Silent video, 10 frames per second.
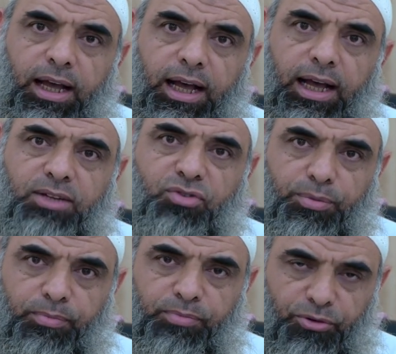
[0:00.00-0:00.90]
as
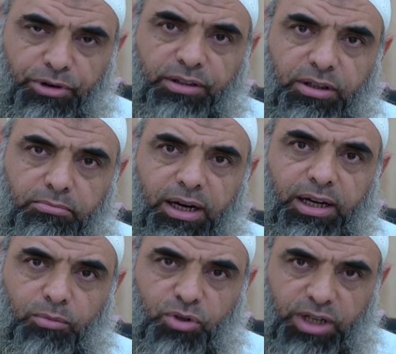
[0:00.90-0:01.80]
narrated
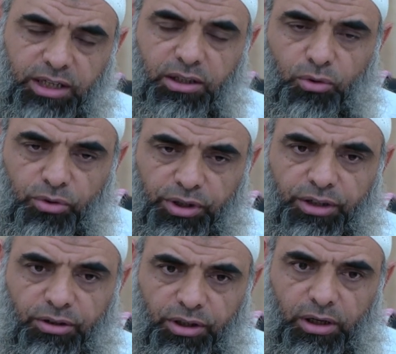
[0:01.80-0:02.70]
by Abu Sa'eed
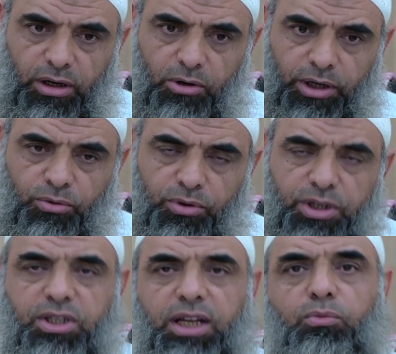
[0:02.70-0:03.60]
Al-Khudri radiallahu anhu,
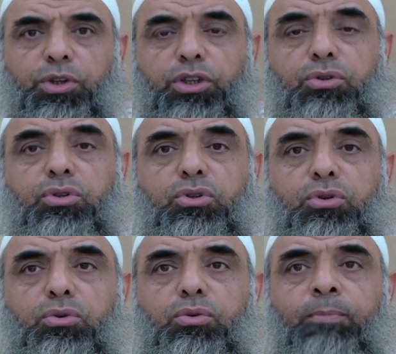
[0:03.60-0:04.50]
he said, we used
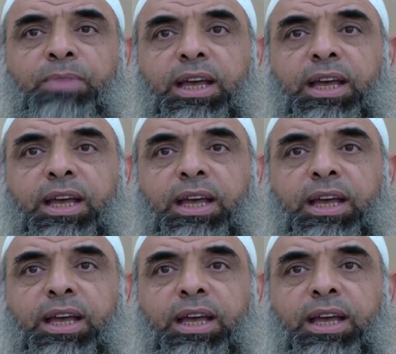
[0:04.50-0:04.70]
to